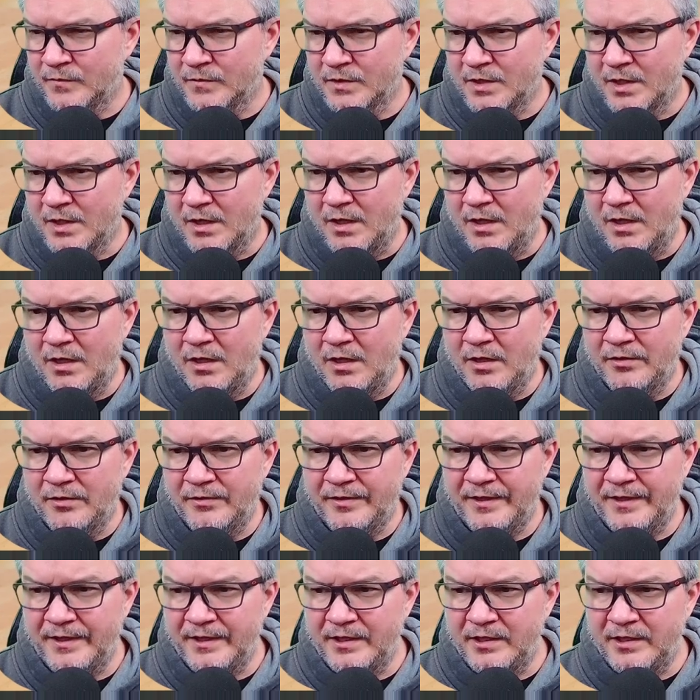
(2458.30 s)
All
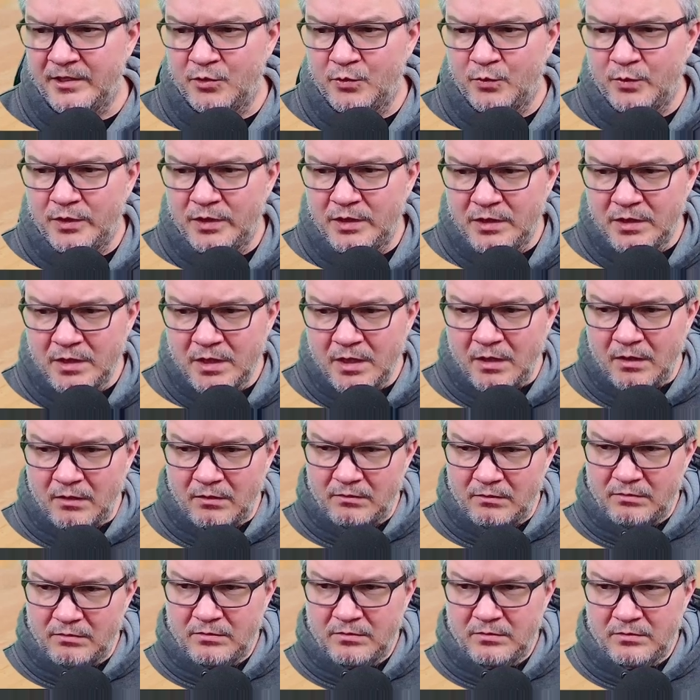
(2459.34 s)
right, here we go.
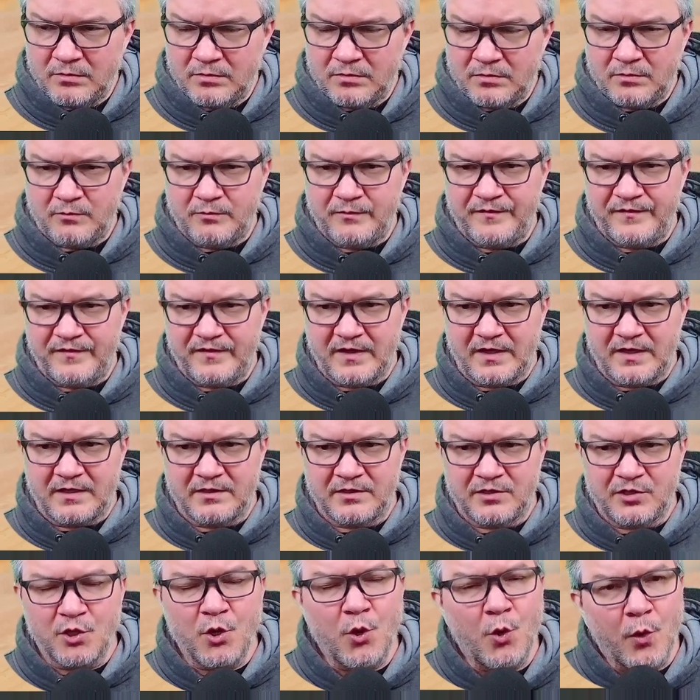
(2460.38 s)
We've got our
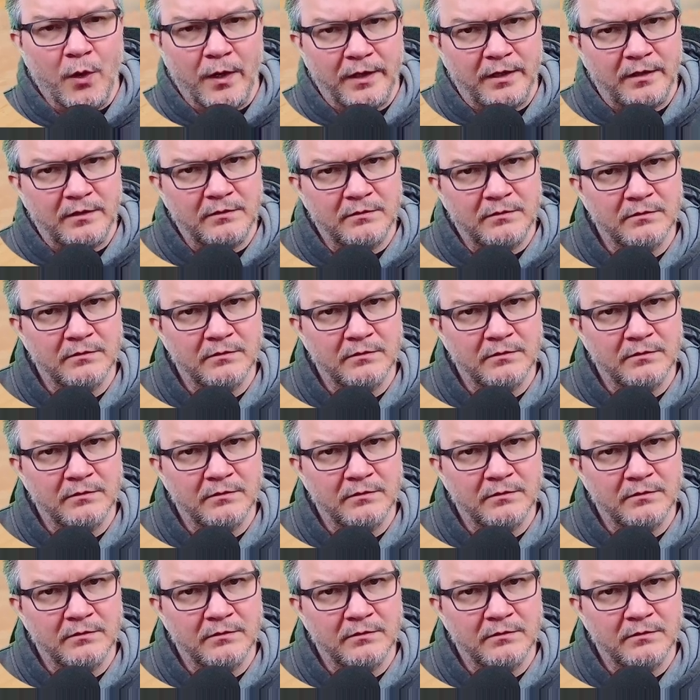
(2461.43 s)
coin.